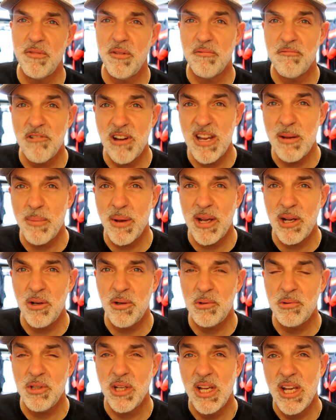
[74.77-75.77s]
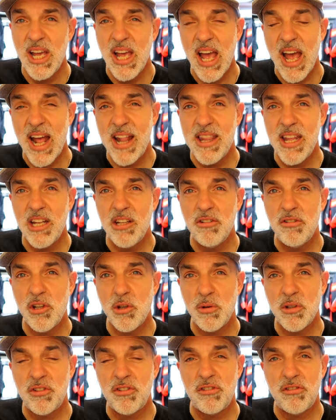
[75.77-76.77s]
the rebuild and then
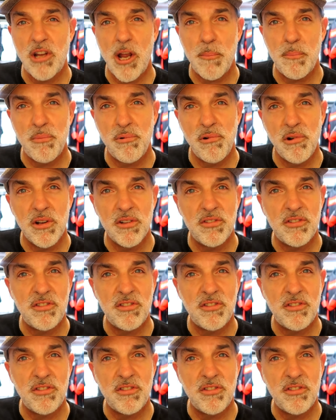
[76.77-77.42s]
do a separate